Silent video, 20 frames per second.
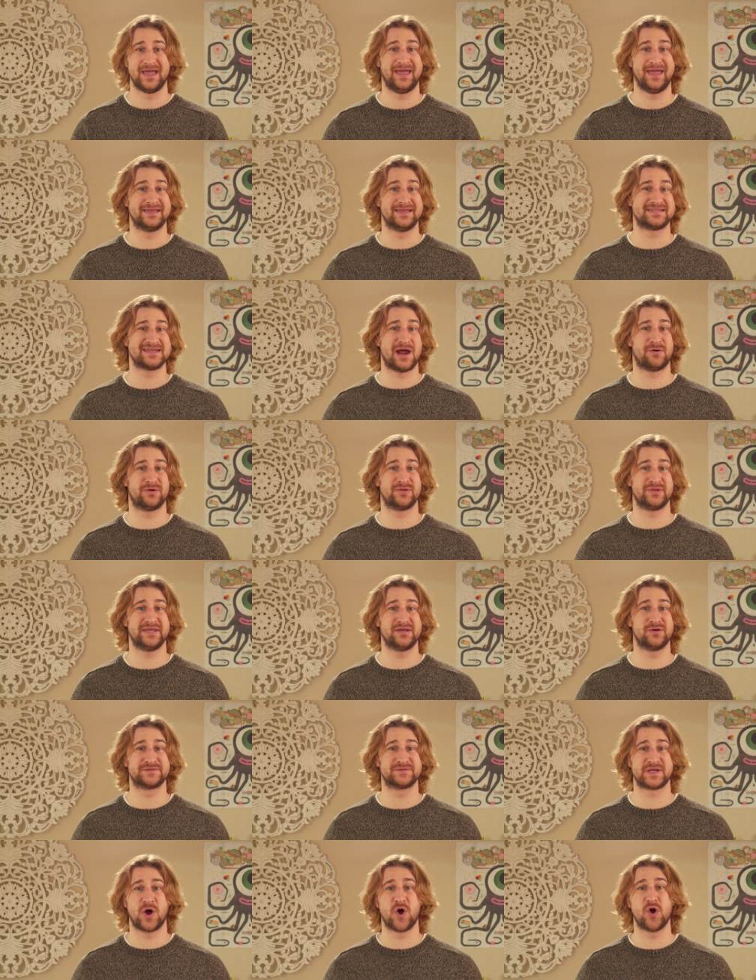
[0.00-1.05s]
It's now illegal
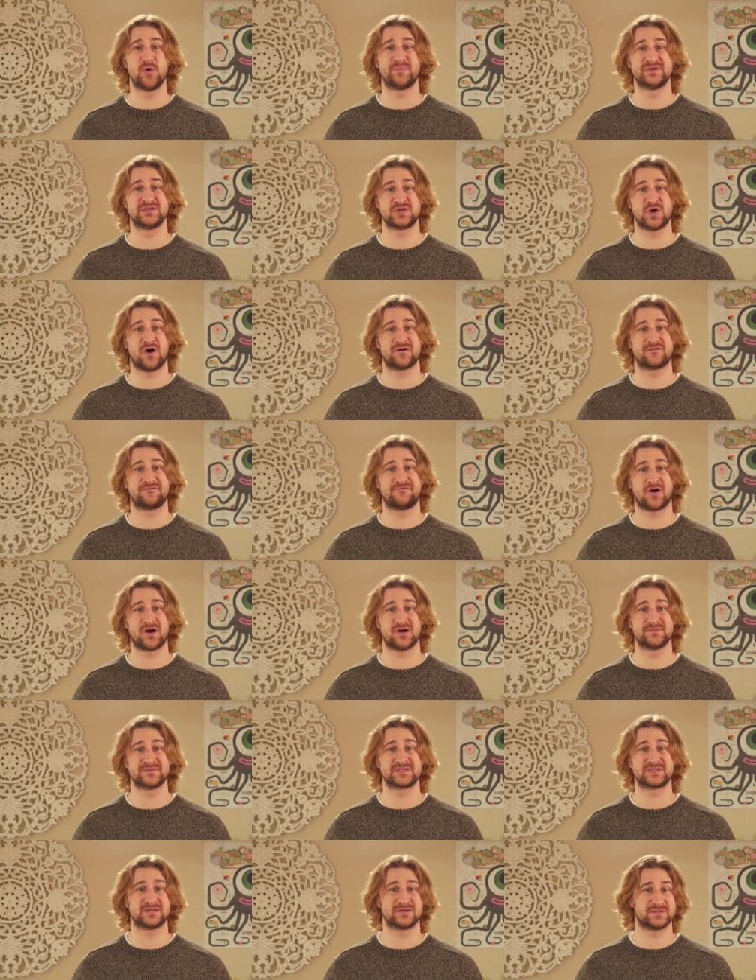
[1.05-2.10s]
to open dog
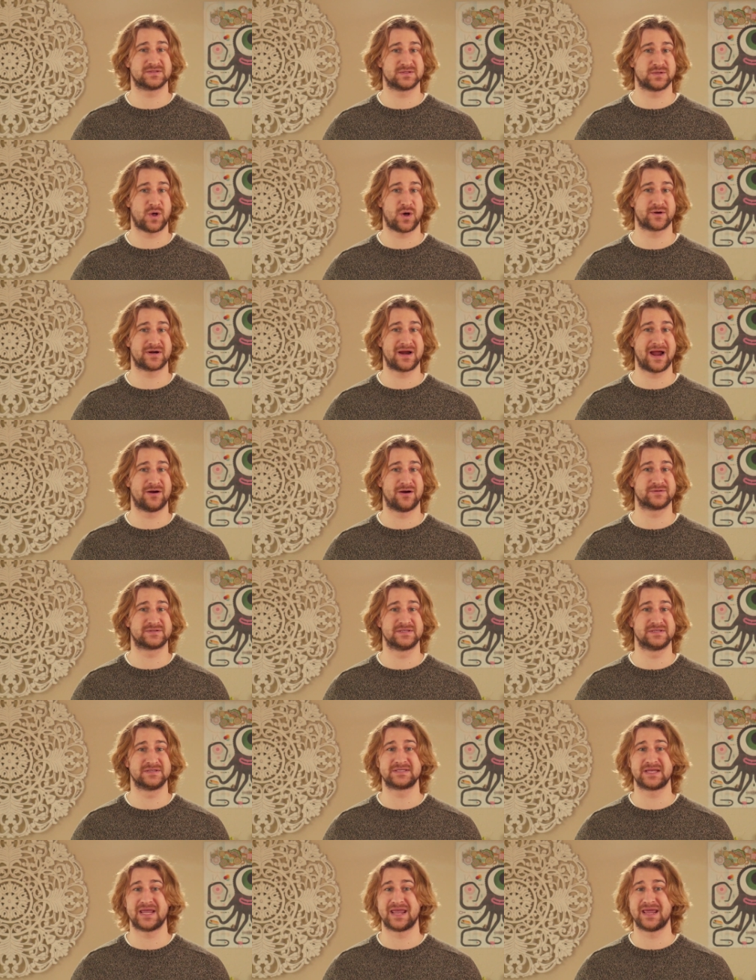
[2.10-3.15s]
farms,
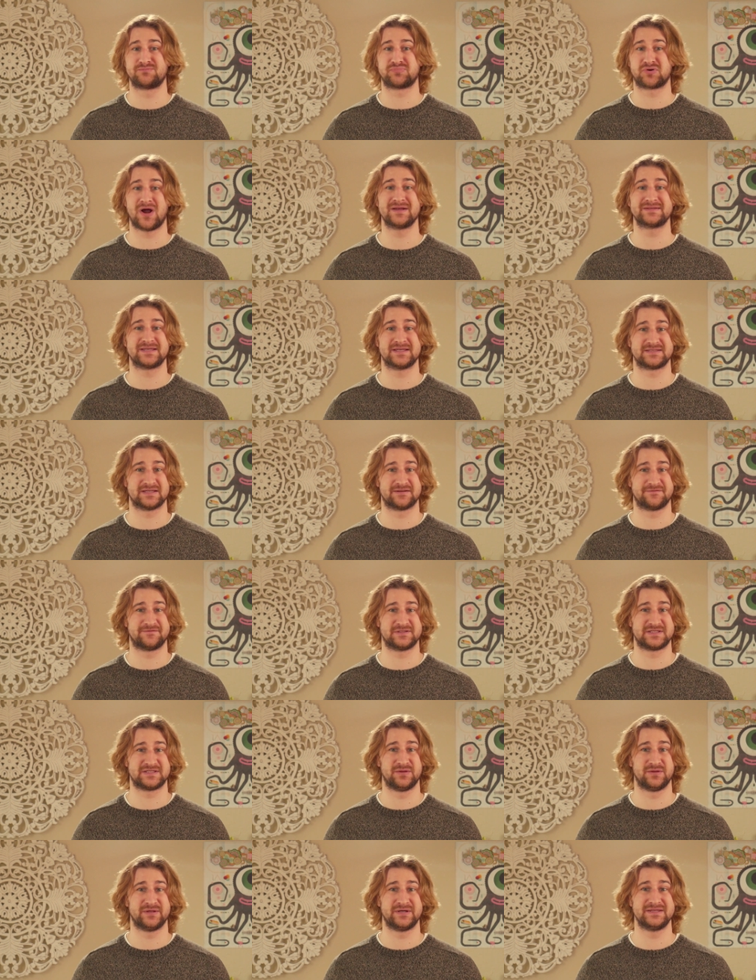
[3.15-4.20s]
slaughterhouses, and processing
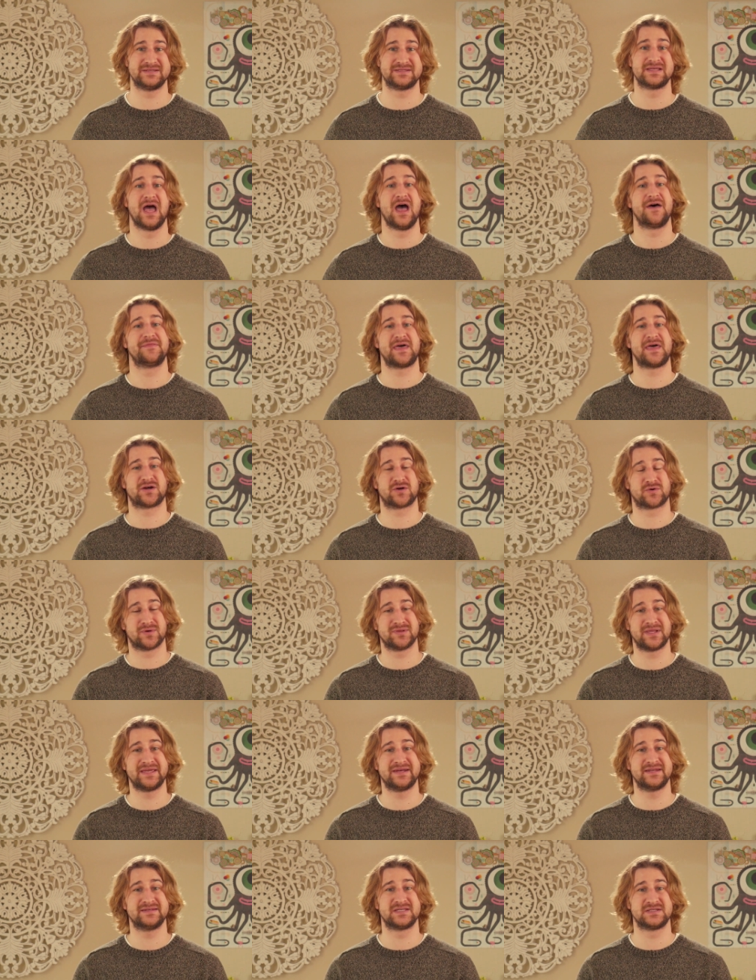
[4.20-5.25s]
facilities that are
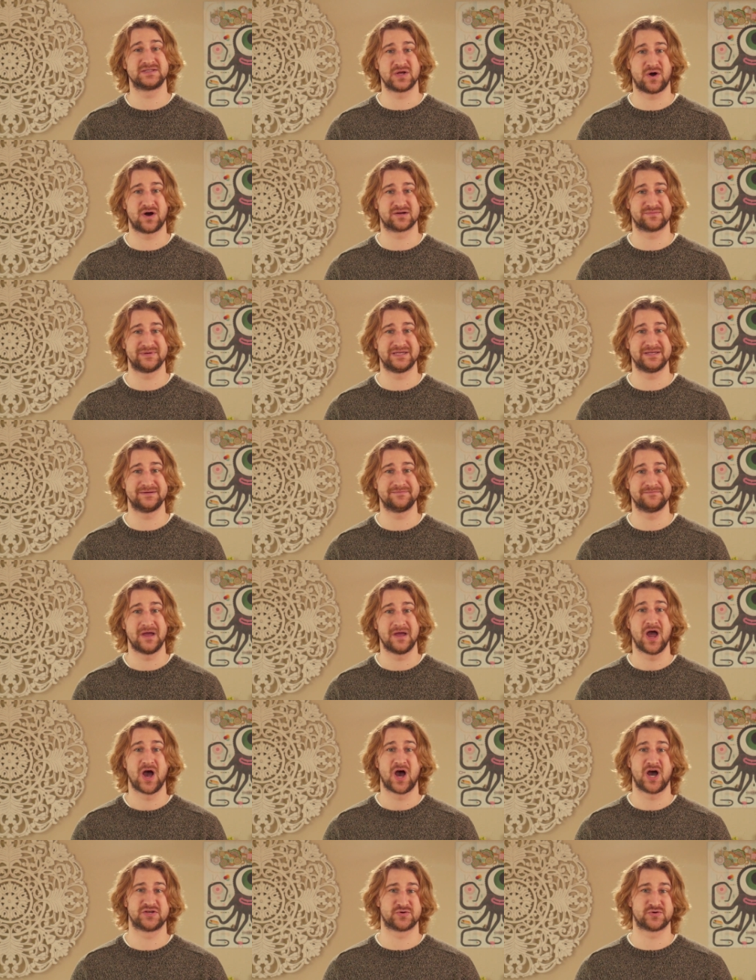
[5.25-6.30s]
related to dog meat,
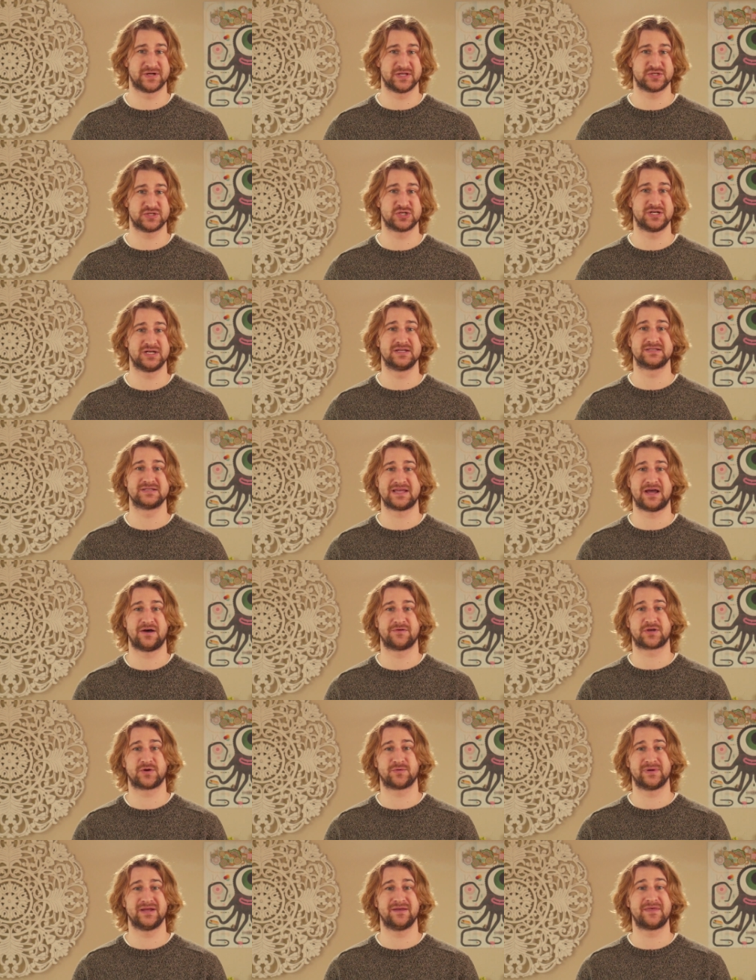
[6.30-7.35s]
a tradition in South
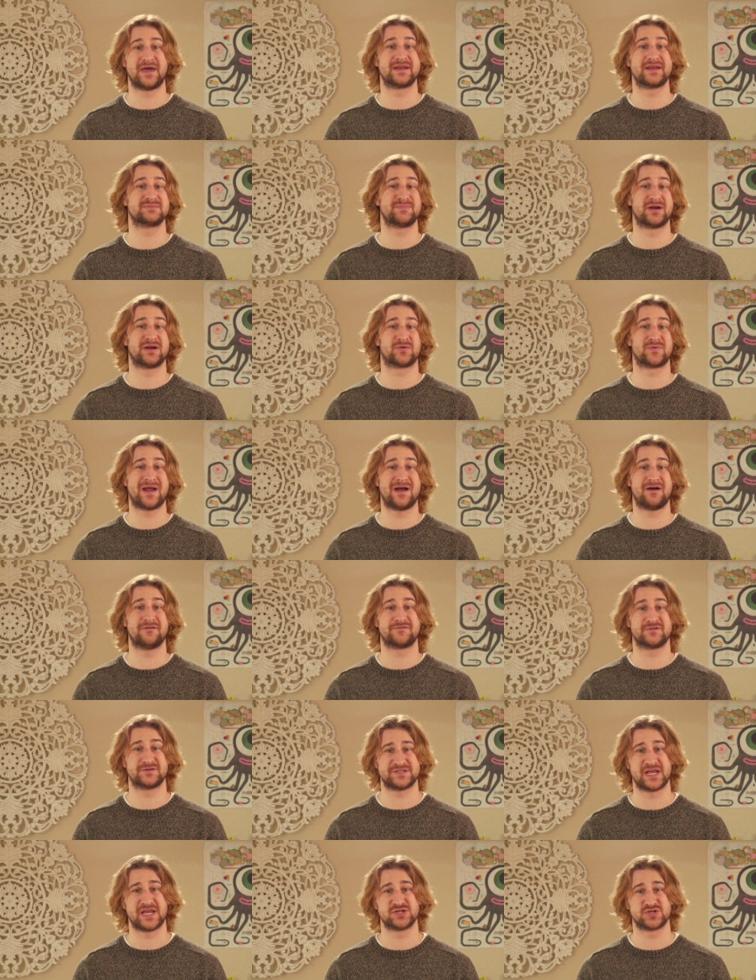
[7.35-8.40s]
Korea that has been around for
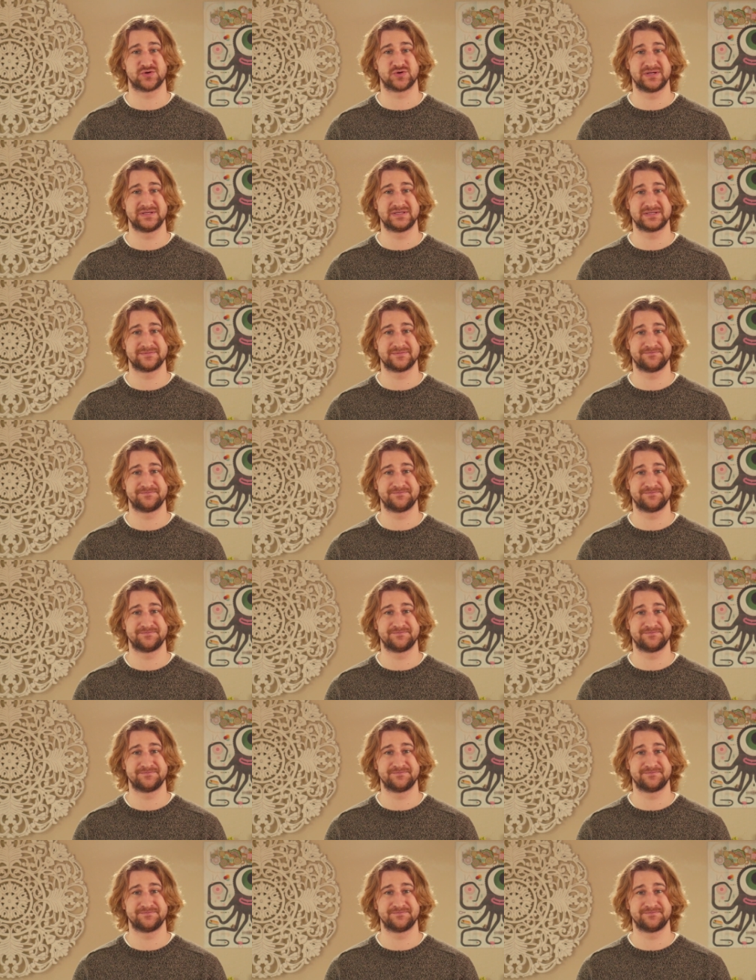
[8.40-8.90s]
centuries.